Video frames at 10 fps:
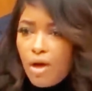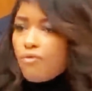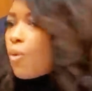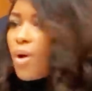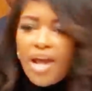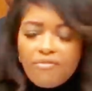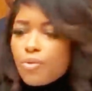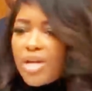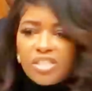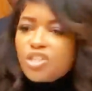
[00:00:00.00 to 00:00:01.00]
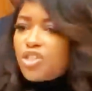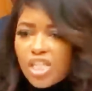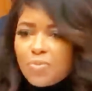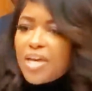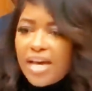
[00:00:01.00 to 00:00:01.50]
For whatever reason,
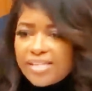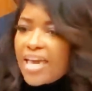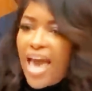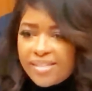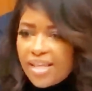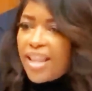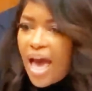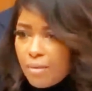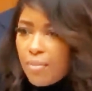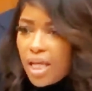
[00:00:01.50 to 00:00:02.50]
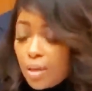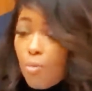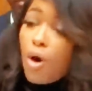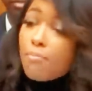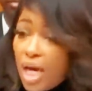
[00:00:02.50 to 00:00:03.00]
just because he has a lot of money,
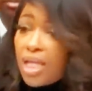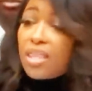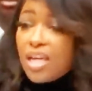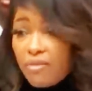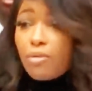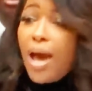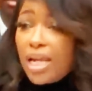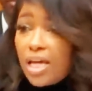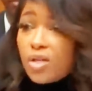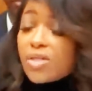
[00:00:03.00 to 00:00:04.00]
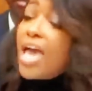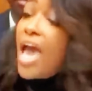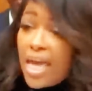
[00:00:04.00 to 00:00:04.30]
more money than everybody else.